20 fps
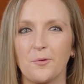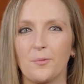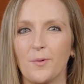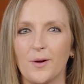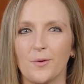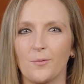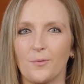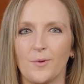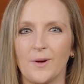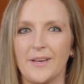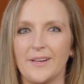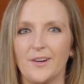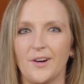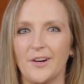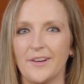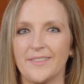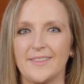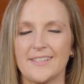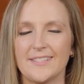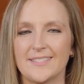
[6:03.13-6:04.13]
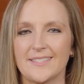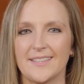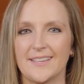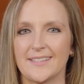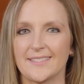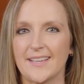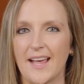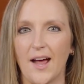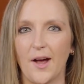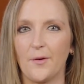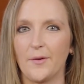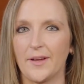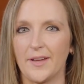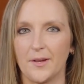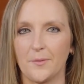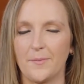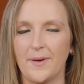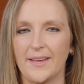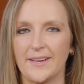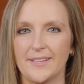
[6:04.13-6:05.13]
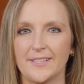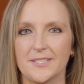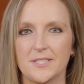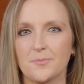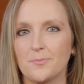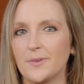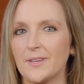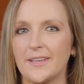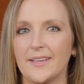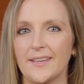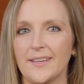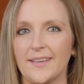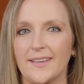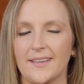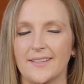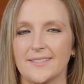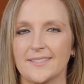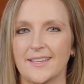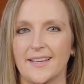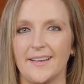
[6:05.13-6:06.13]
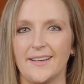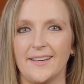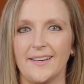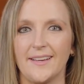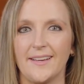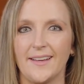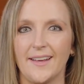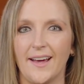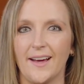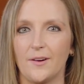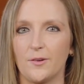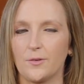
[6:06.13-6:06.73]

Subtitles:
what are these things? How am I displaying anxiety?